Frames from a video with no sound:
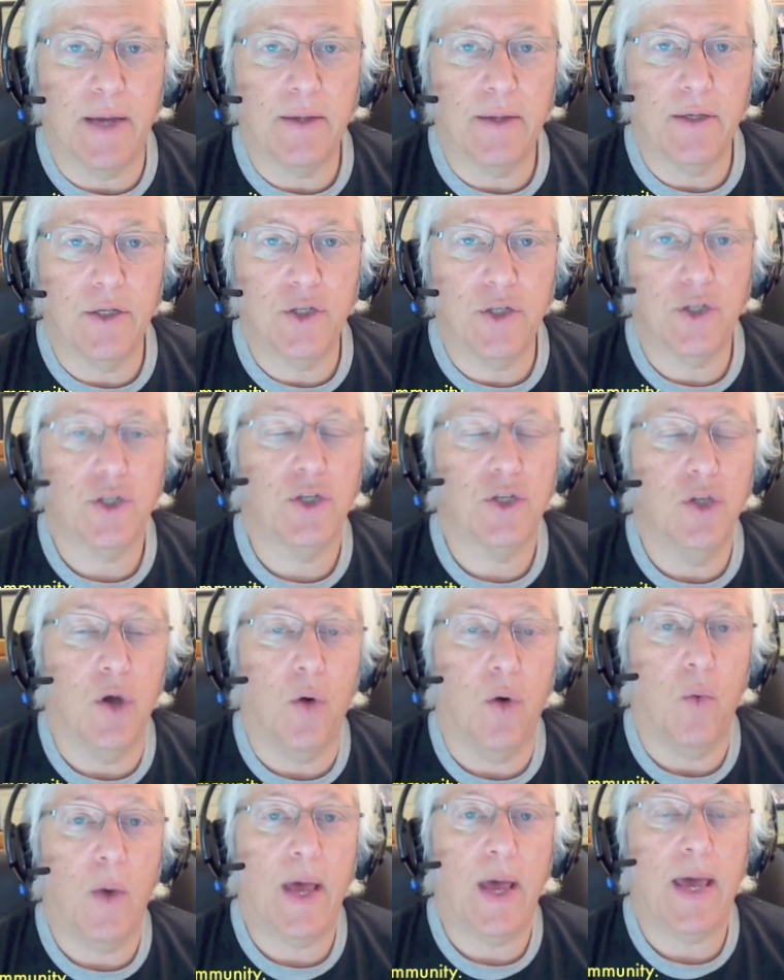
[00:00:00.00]
like there's just
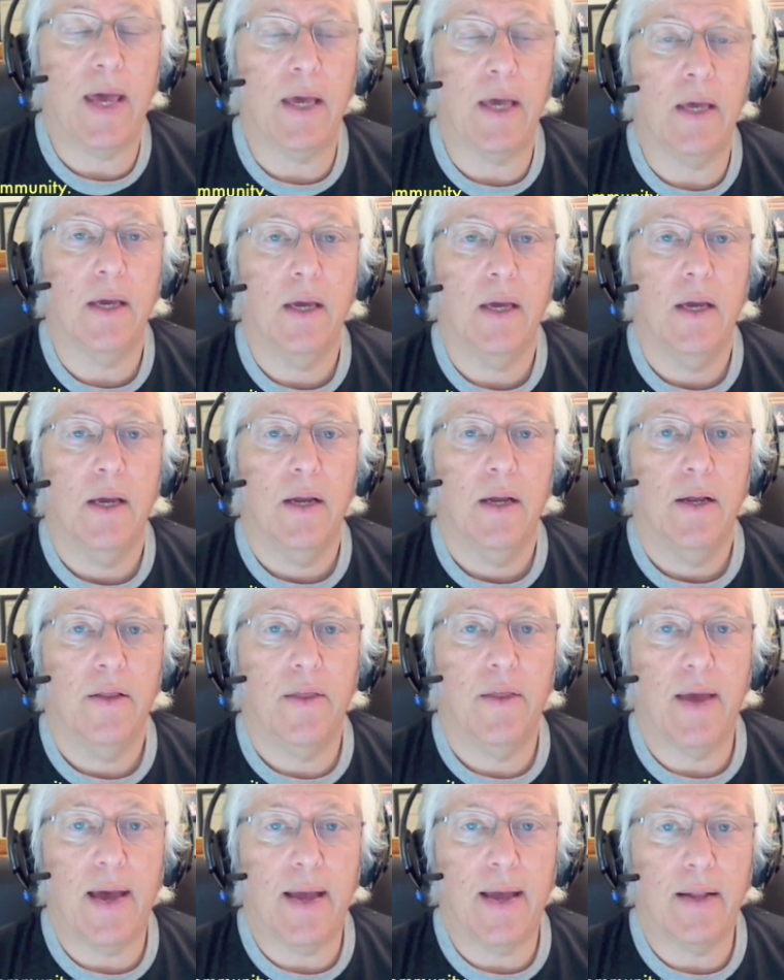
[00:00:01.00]
no way
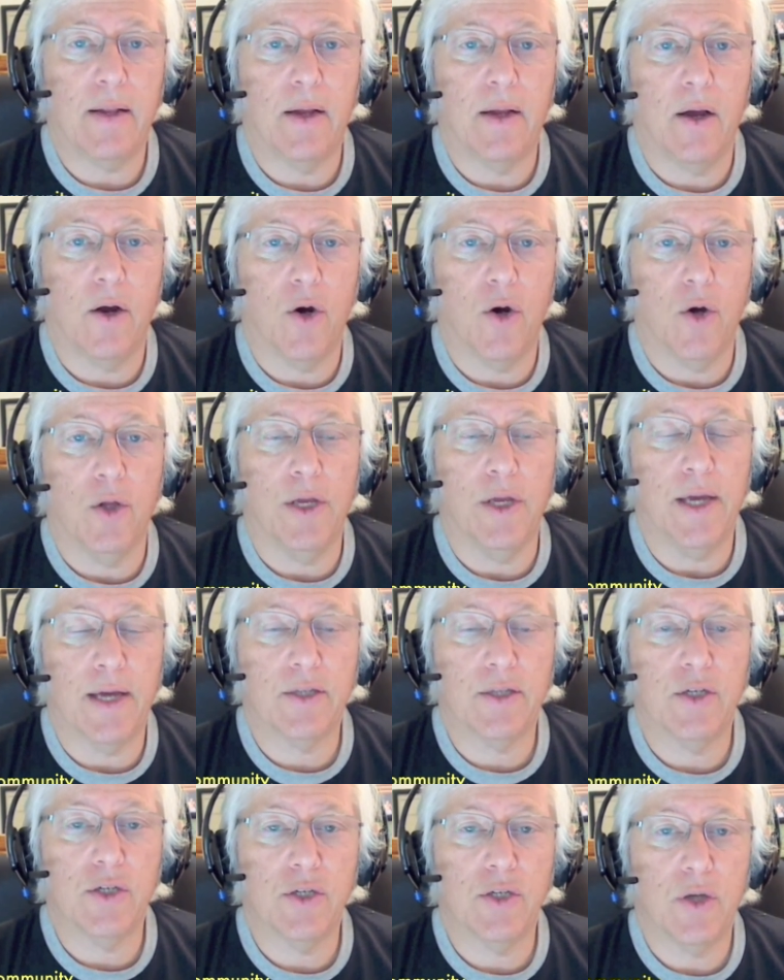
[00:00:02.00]
that early
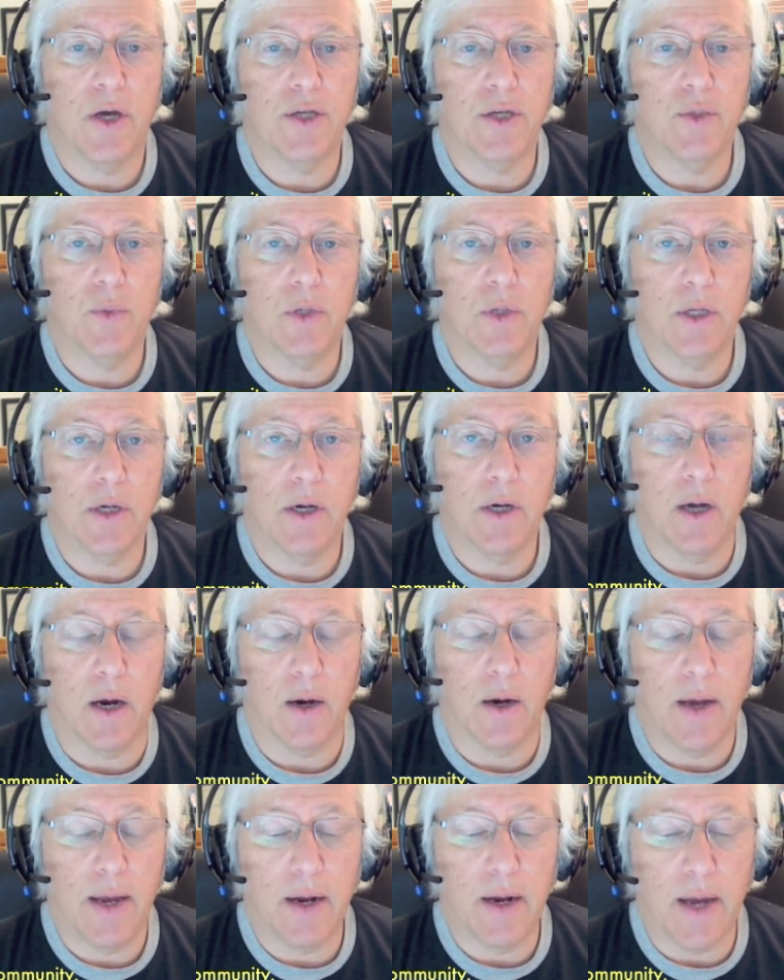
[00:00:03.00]
exercise will
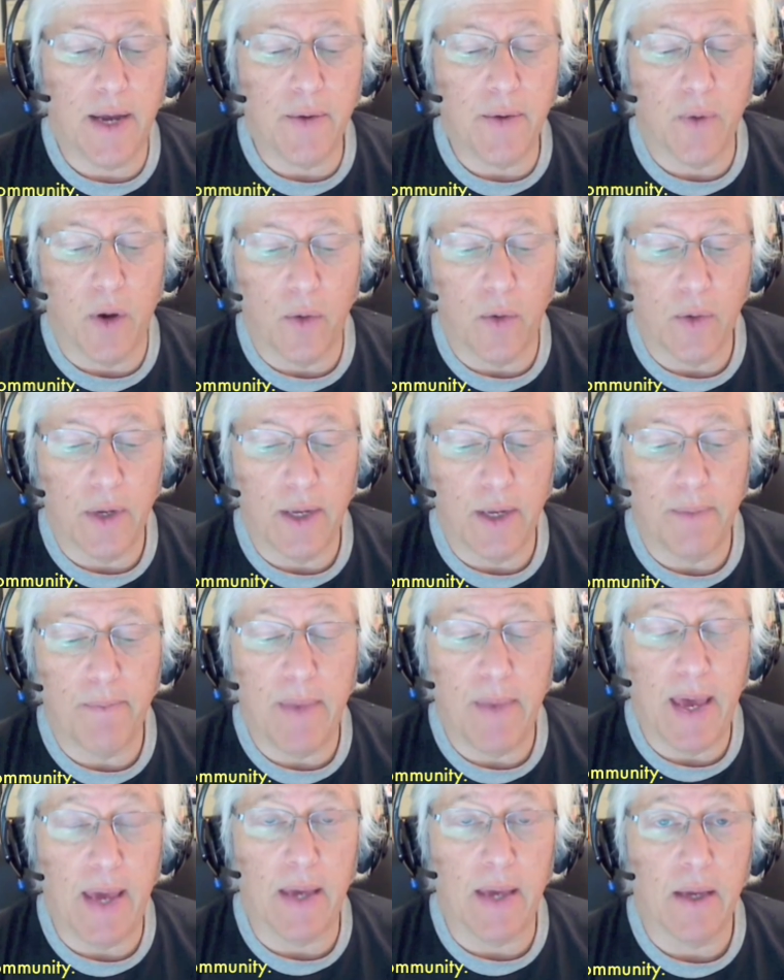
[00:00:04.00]
occur, and I wrote it
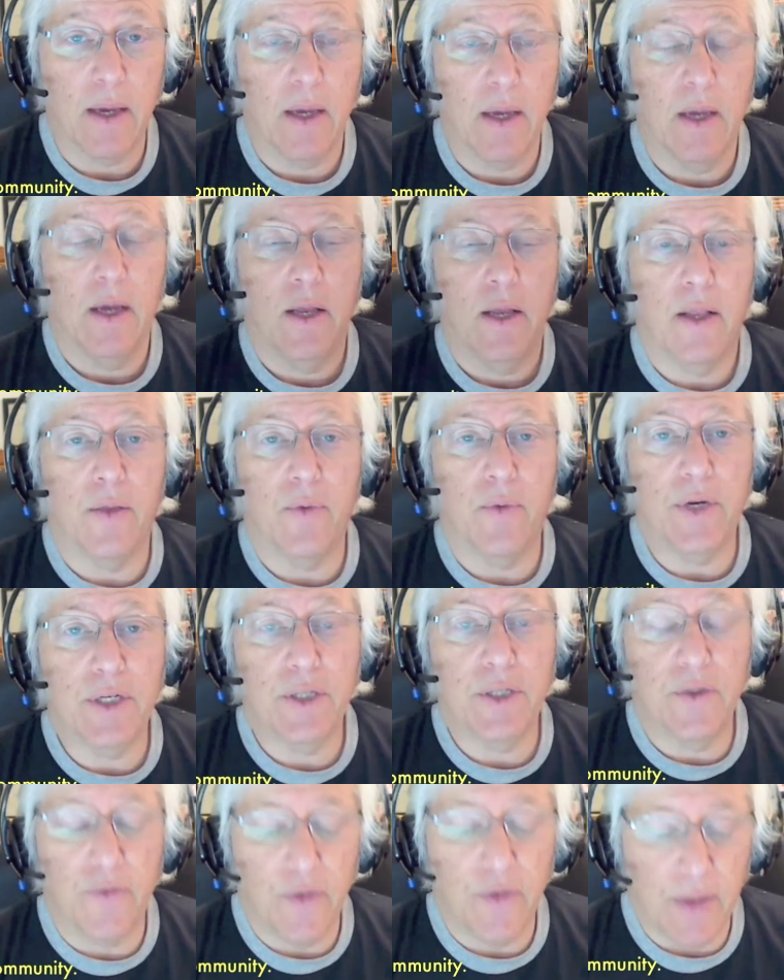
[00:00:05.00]
may. And the
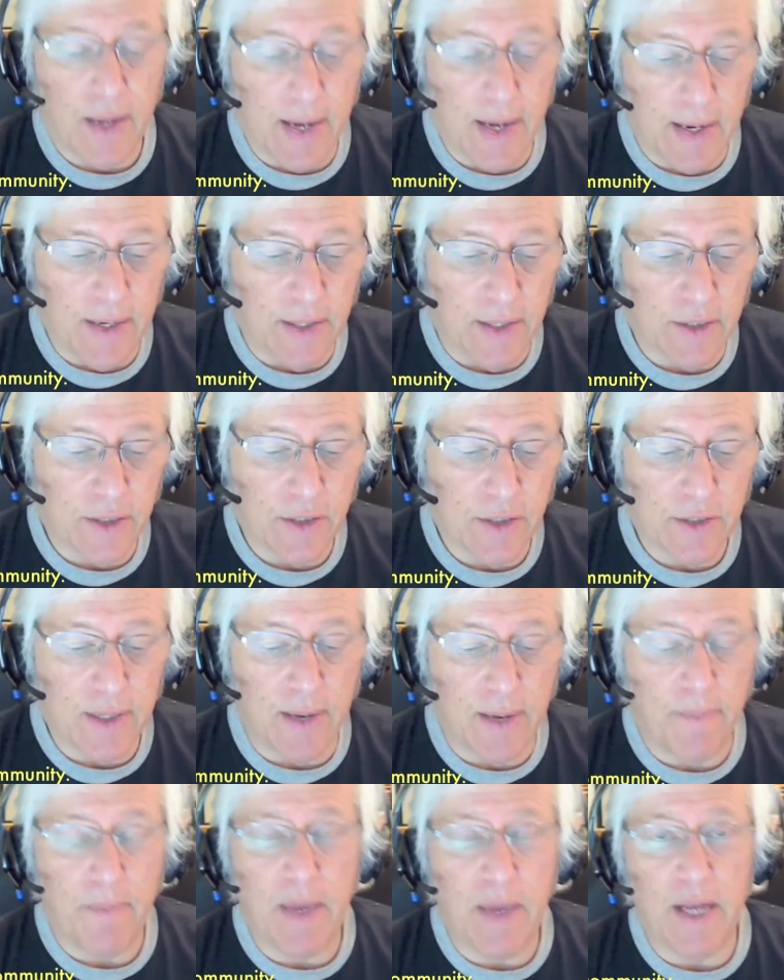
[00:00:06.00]
reason for that is
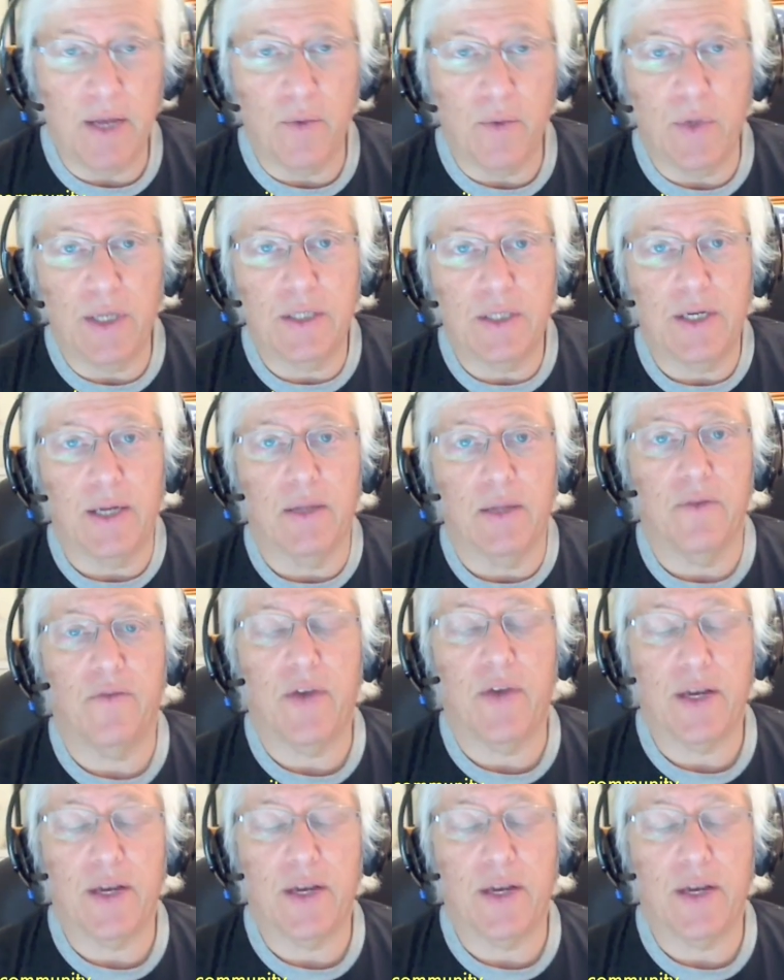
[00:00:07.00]
that many retail